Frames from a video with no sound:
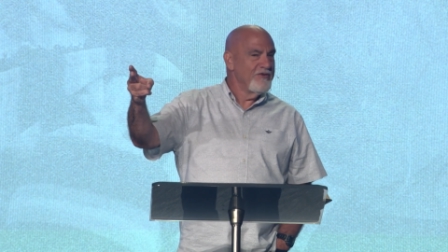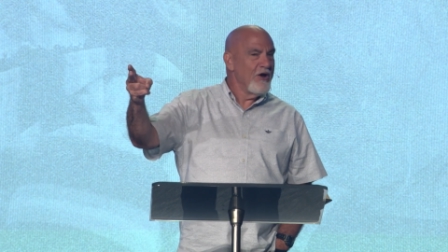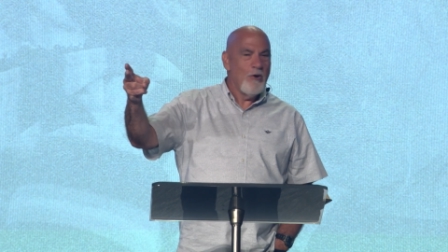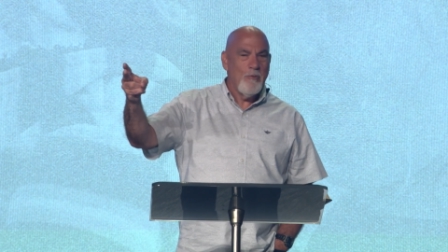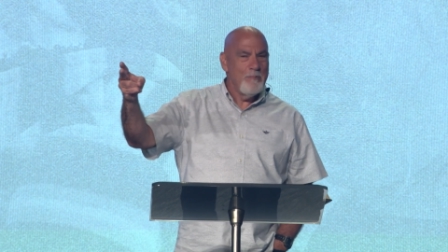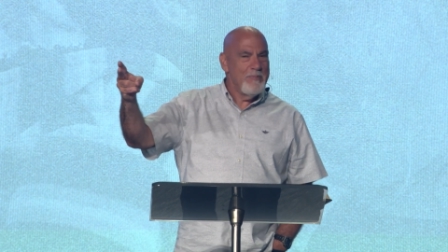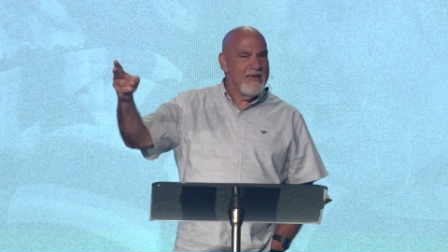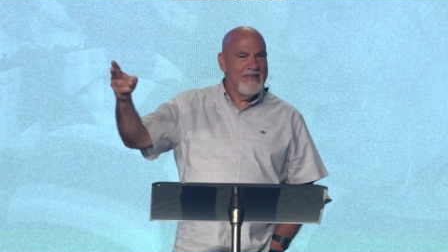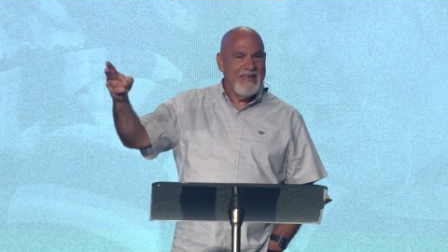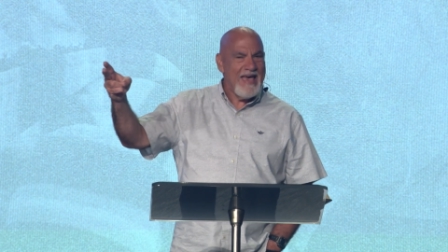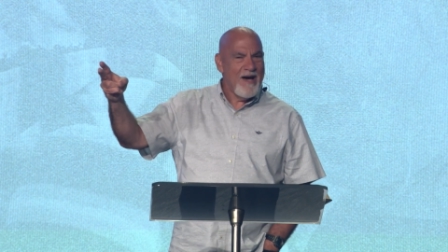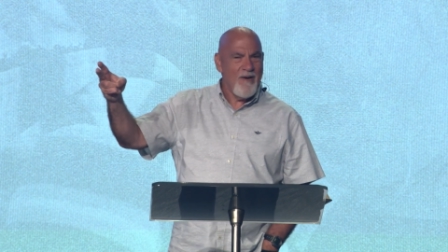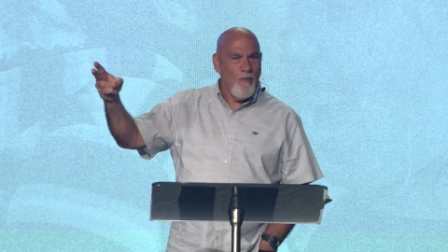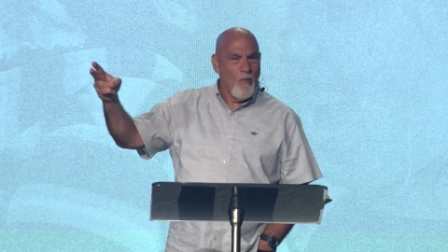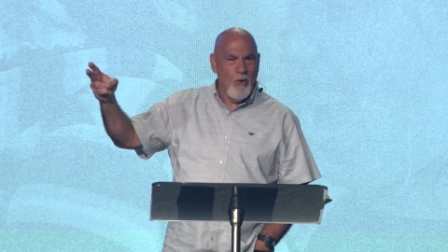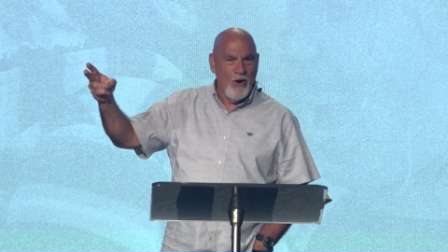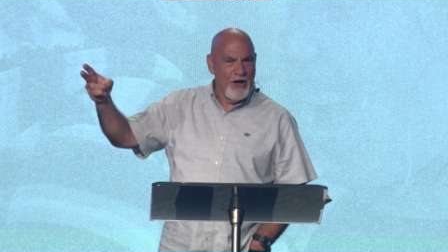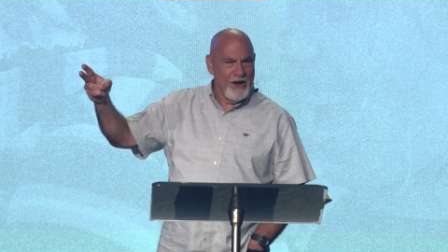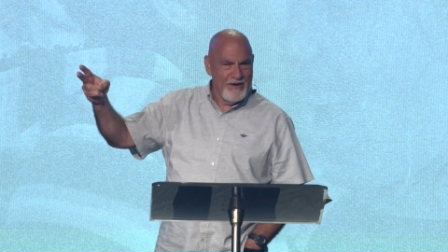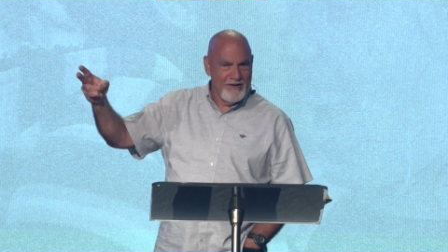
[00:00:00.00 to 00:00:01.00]
Don't be that
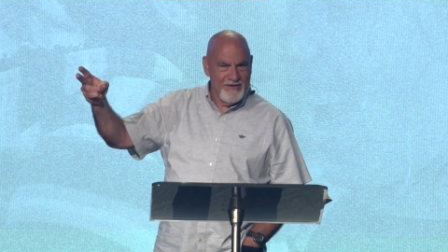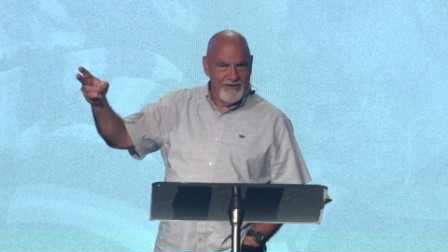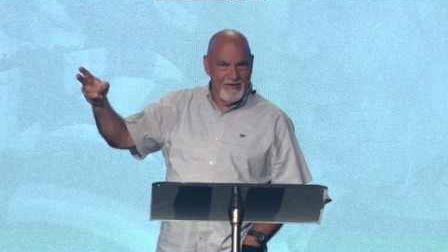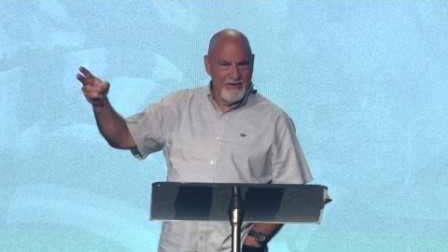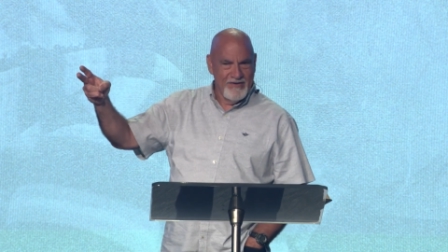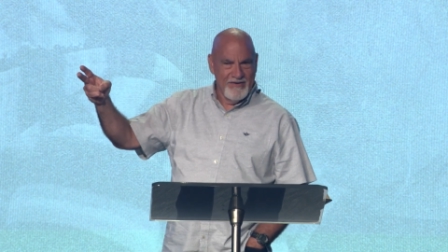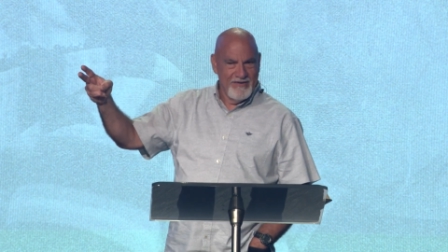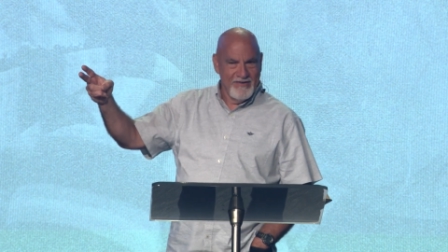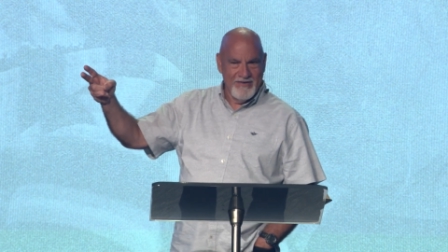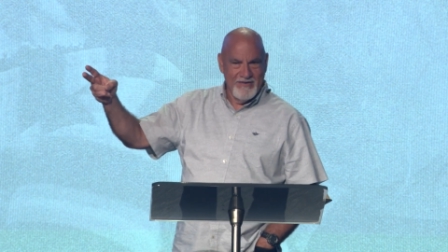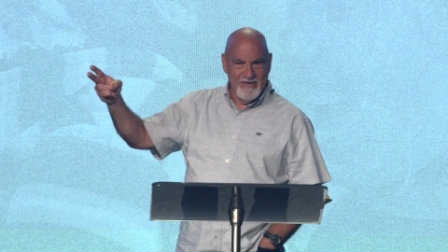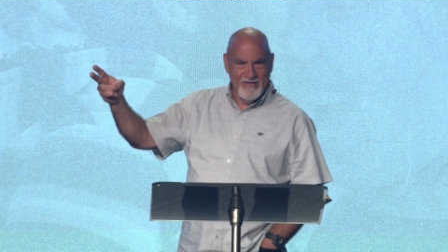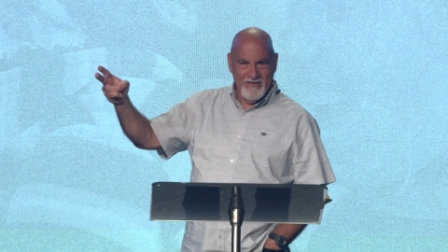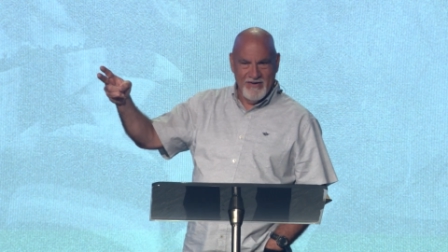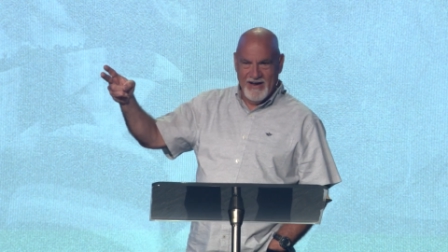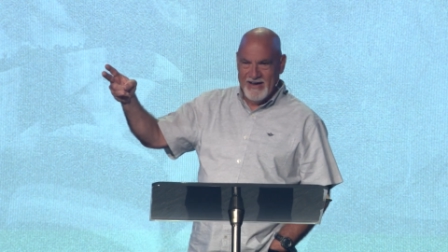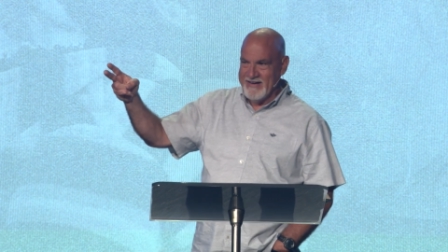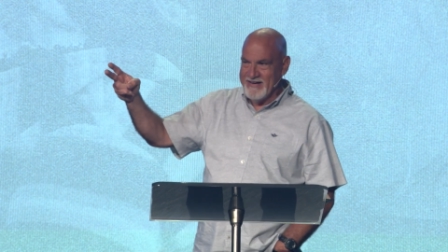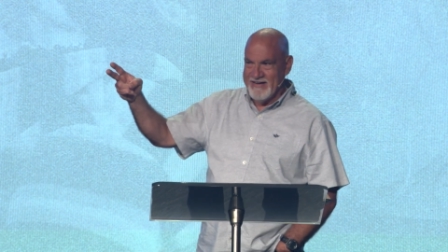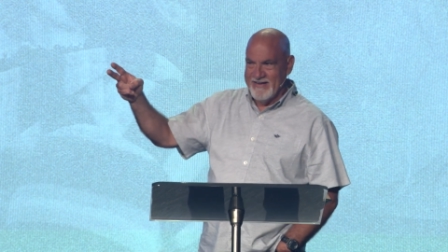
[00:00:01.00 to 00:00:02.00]
one
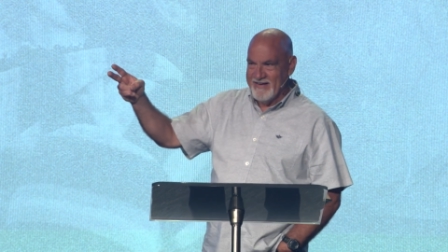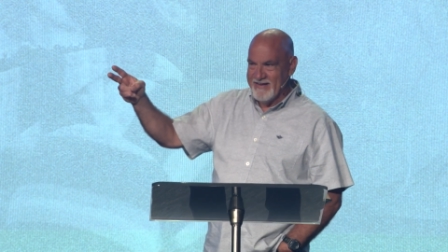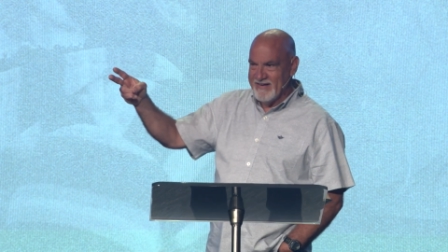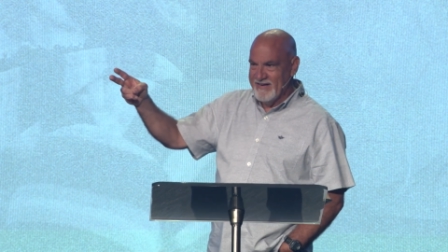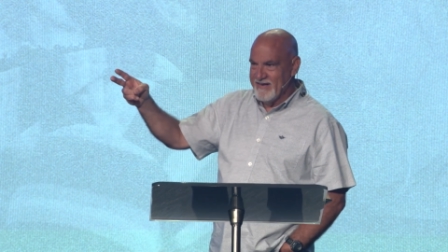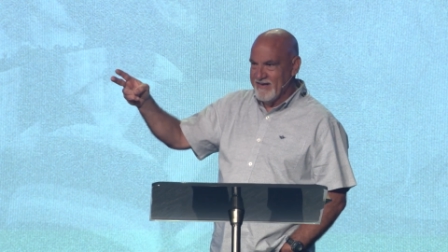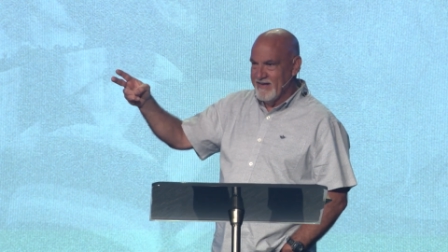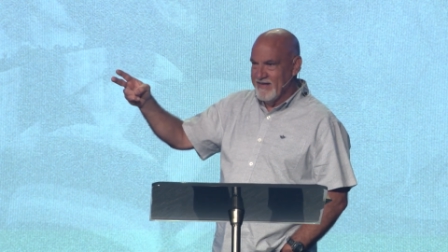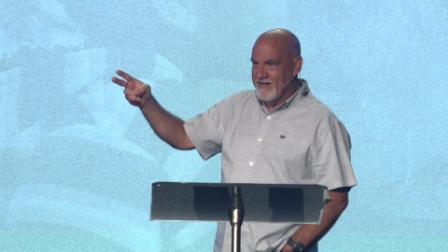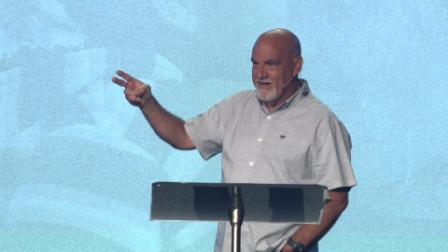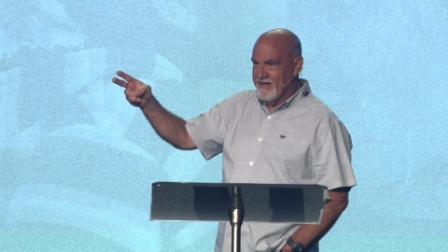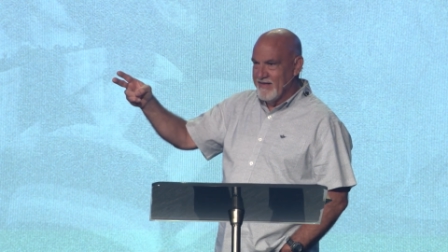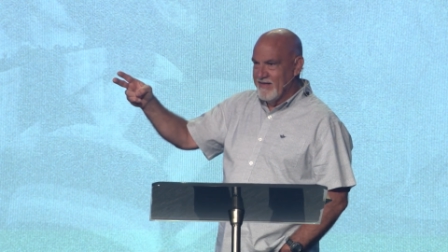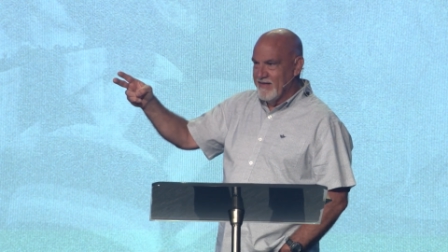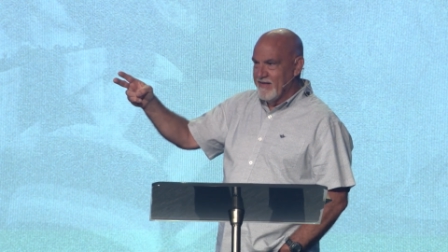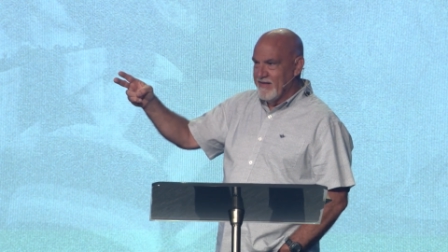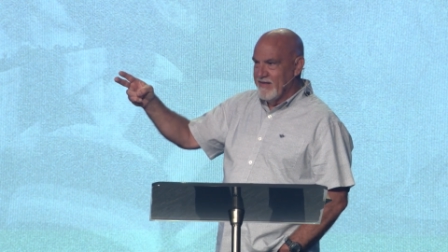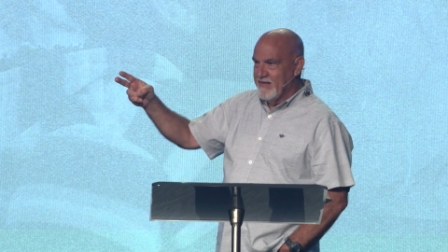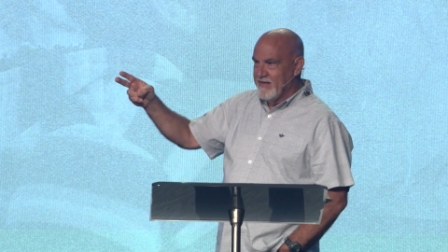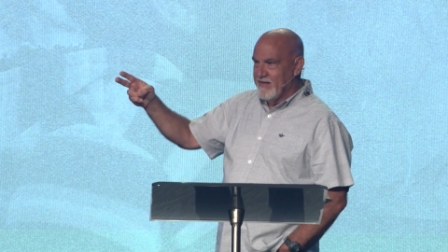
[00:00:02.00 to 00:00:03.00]
right?
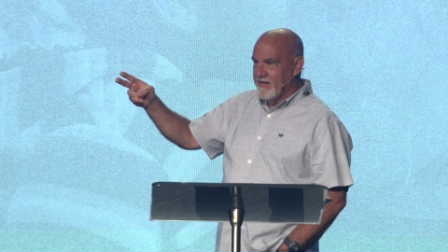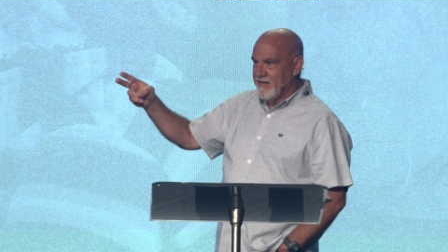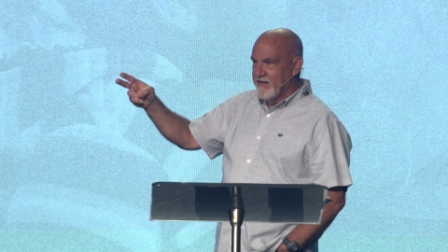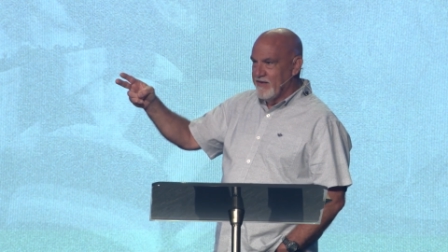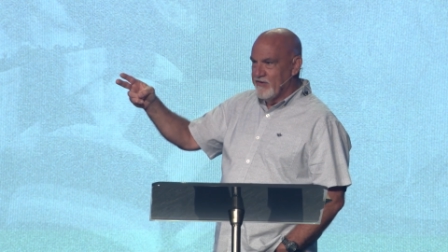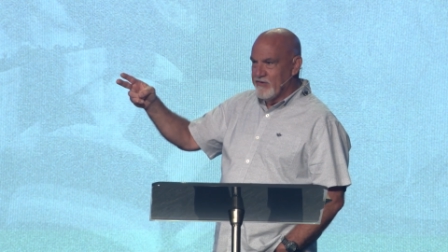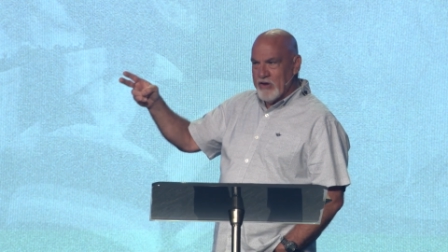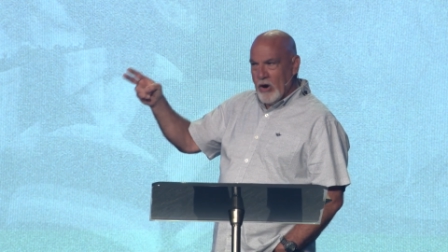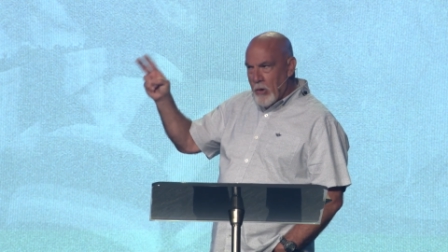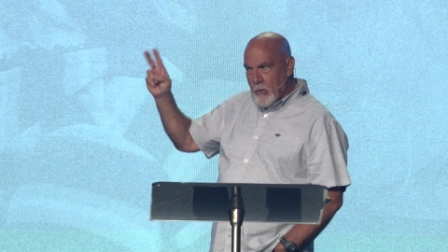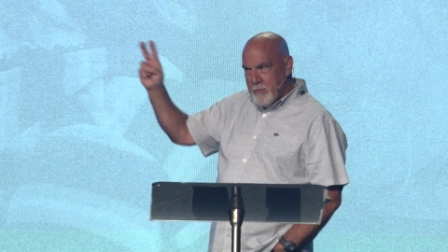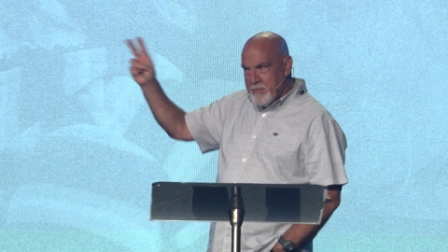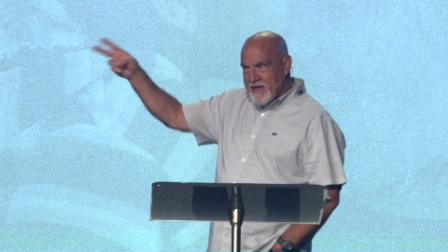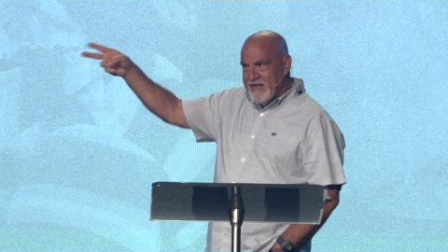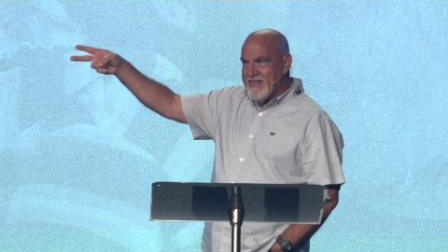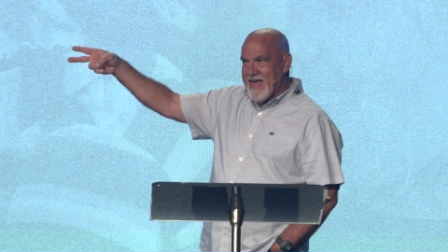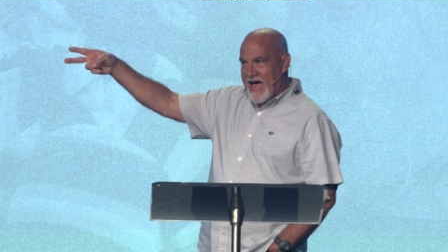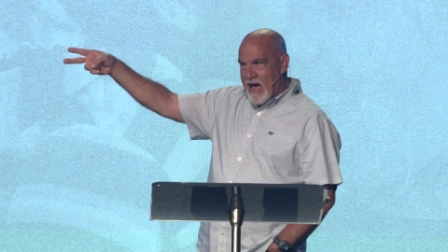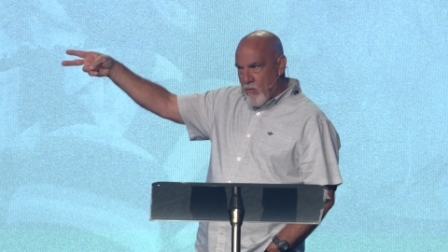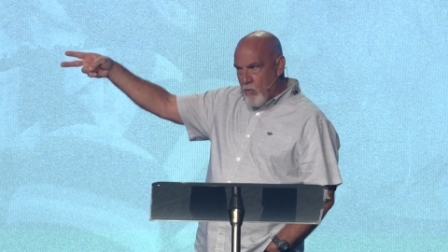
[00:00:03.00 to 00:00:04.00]
Don't be
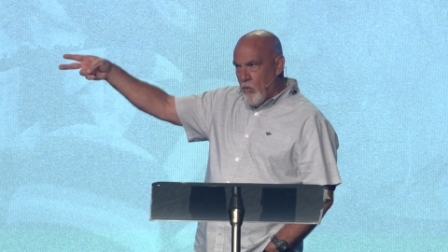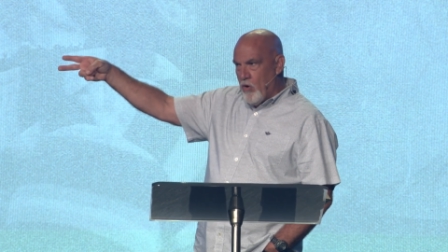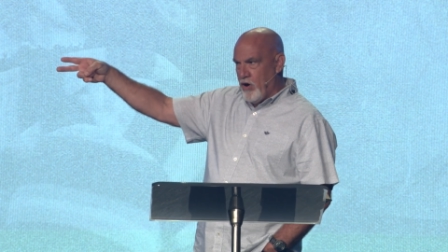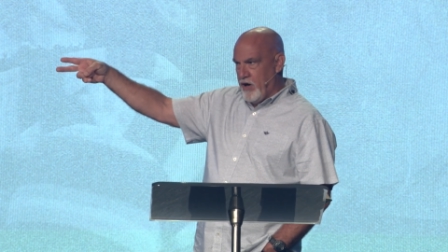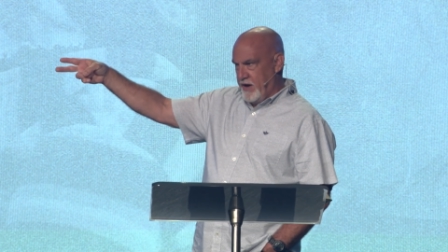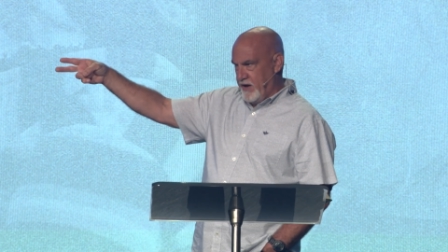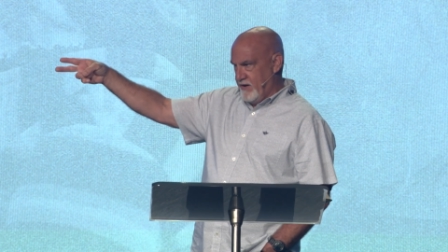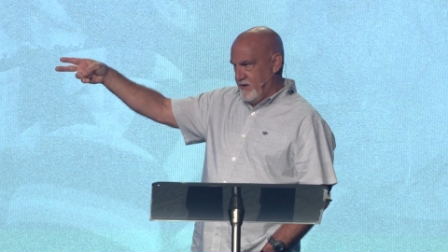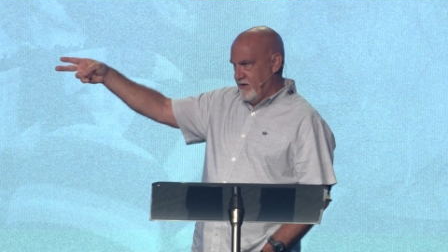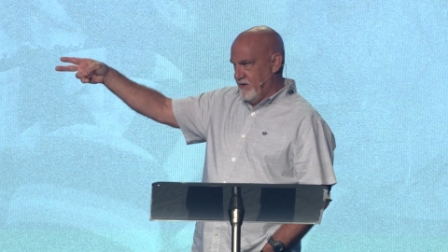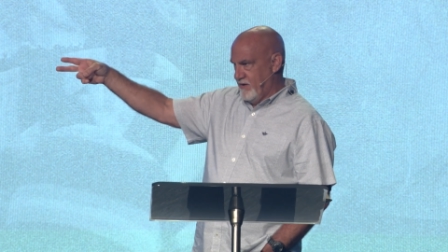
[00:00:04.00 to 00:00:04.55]
that one.